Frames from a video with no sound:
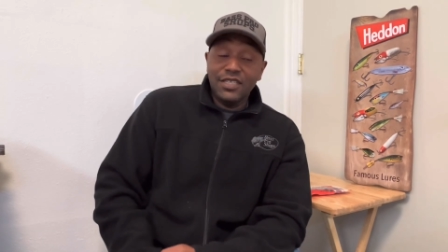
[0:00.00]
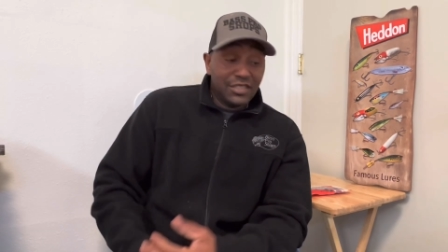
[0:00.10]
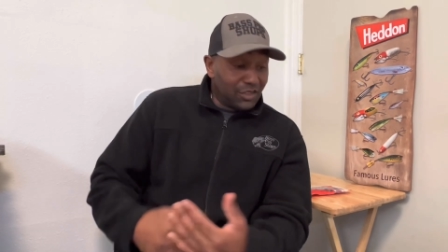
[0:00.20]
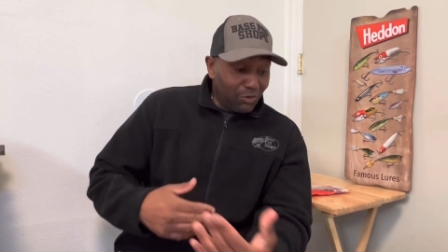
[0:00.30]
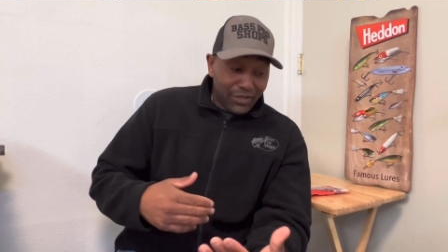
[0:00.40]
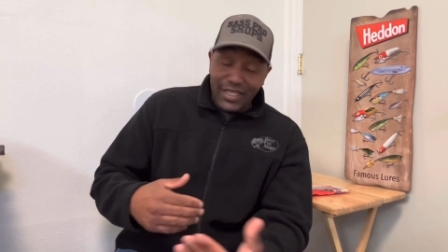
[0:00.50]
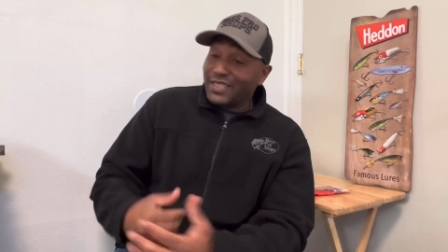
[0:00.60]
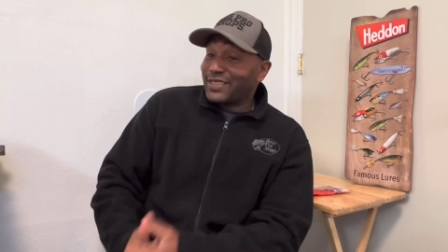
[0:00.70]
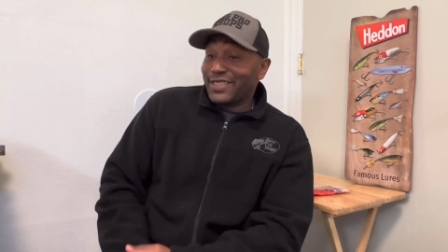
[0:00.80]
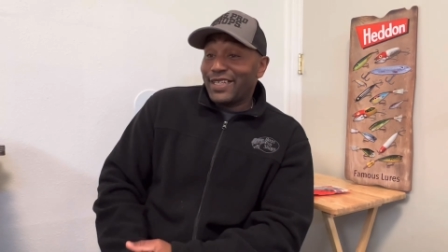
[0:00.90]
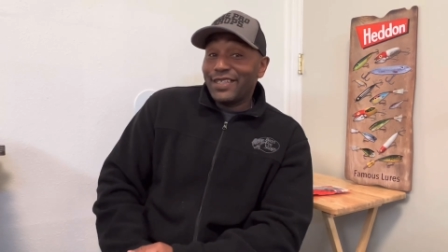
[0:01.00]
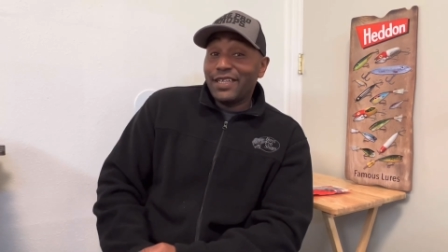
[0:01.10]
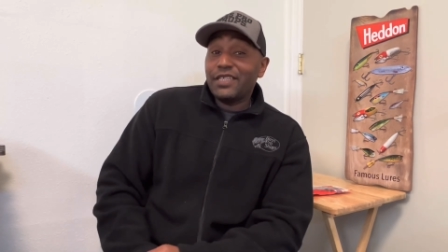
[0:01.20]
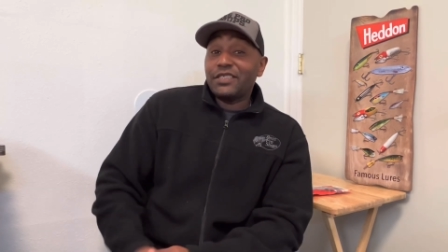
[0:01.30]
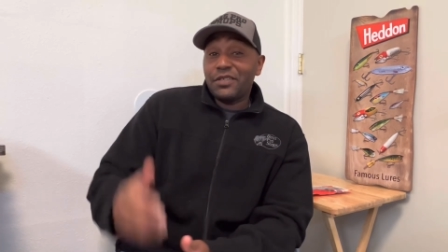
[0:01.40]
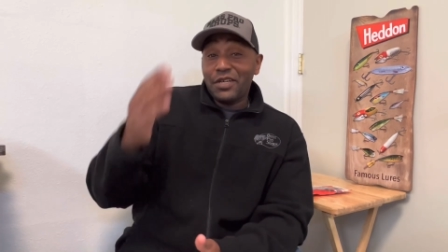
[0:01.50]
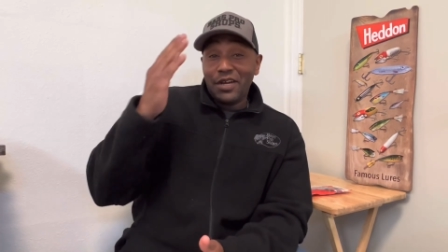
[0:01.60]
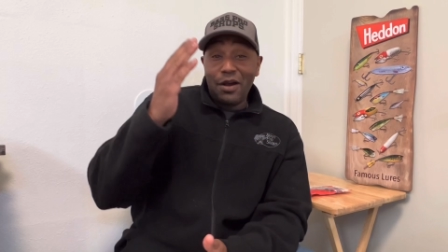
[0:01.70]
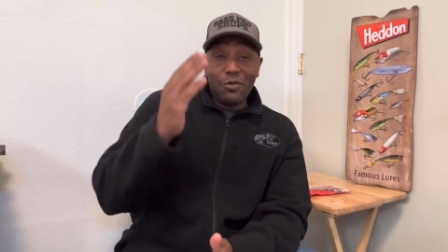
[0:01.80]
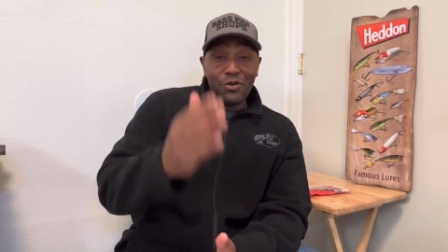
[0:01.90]
So with that said, guys,
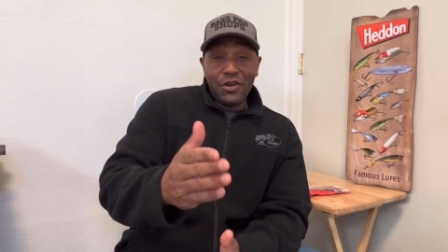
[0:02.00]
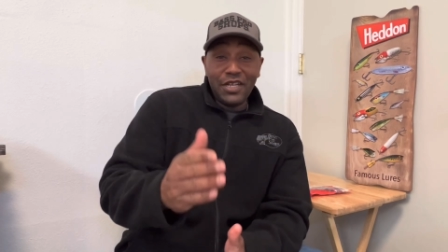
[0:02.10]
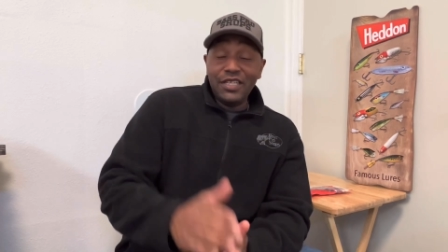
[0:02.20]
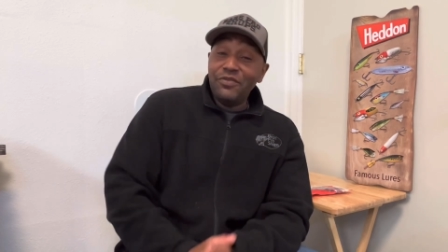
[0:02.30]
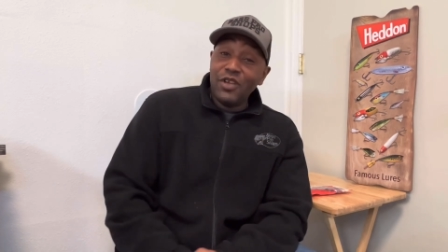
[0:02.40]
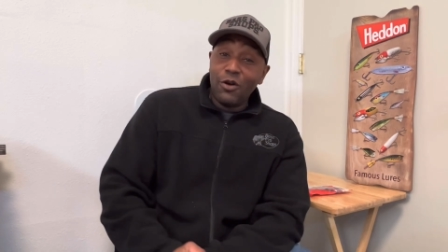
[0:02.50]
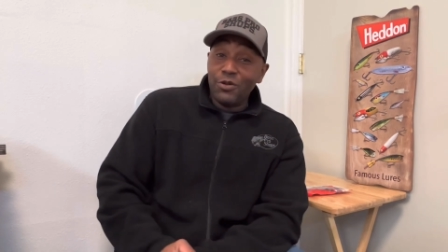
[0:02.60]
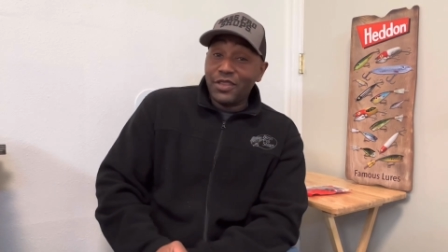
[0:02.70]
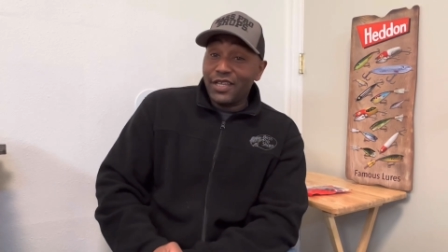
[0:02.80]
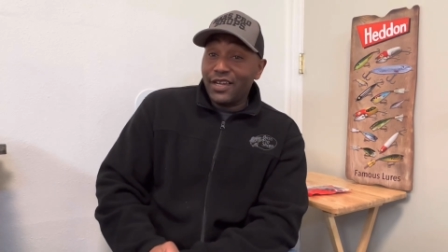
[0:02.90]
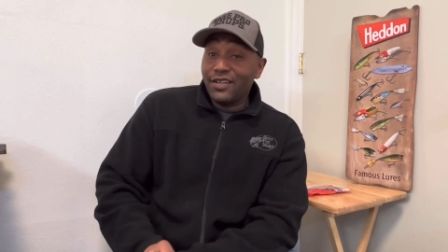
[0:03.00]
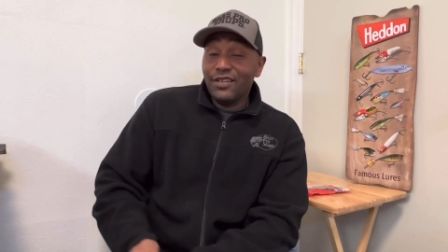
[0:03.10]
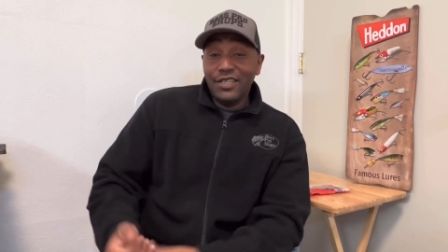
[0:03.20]
I'm gonna go ahead and leave y'all with that.